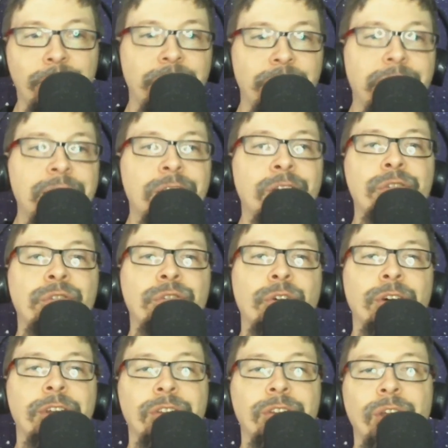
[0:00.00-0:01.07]
Finding her
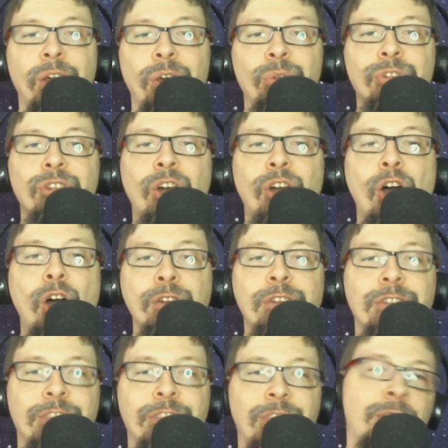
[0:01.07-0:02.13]
voice was the
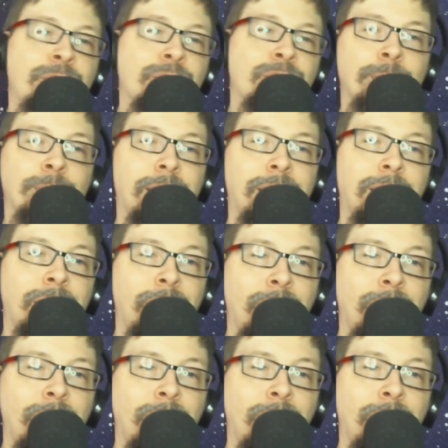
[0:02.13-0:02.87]
hardest thing for me.